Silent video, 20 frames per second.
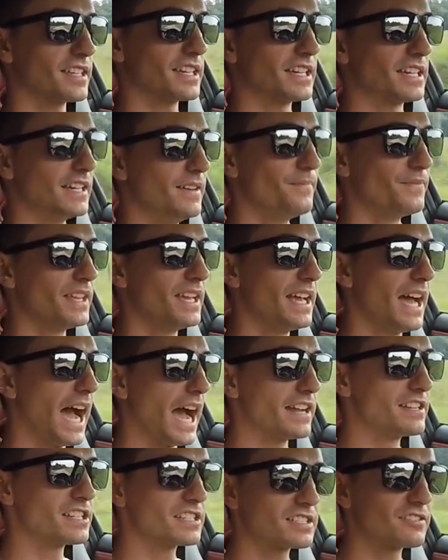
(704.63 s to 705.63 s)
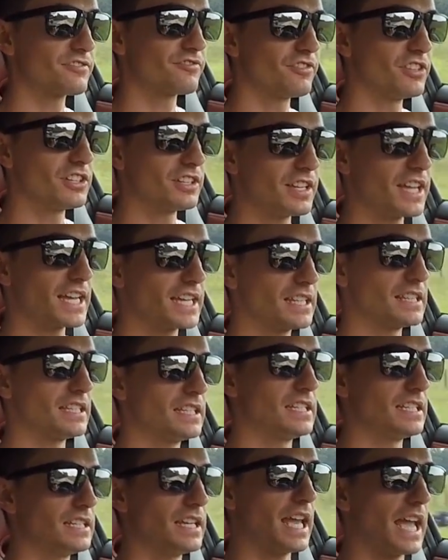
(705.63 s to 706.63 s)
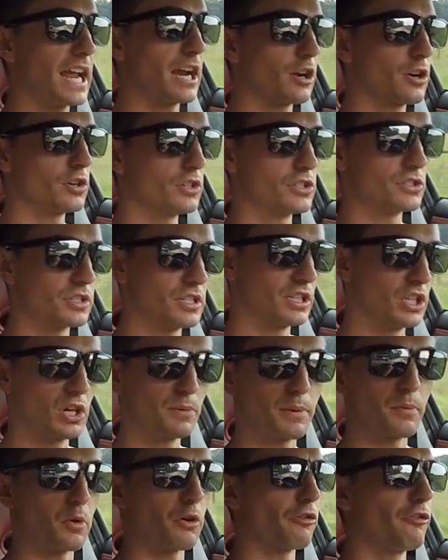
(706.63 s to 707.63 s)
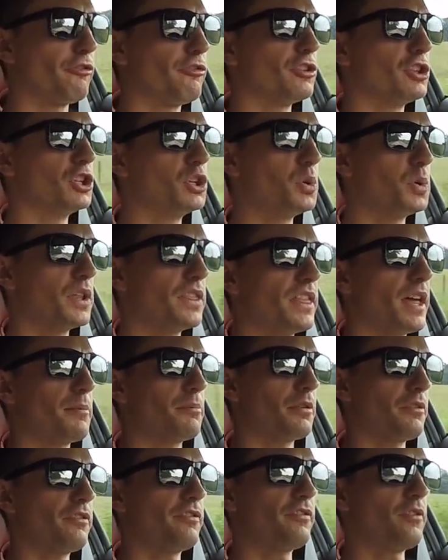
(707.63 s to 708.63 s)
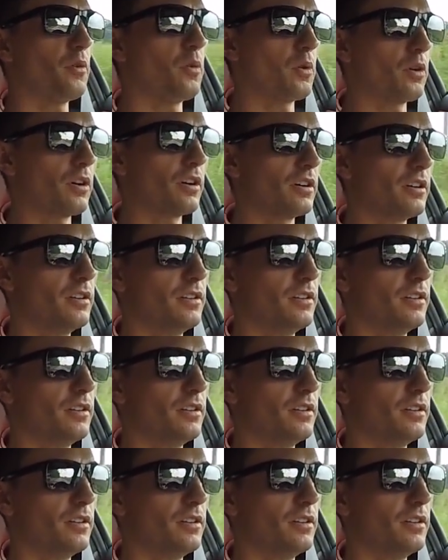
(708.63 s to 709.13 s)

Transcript: Like, I just feel like the air is a little bit more fluid than before.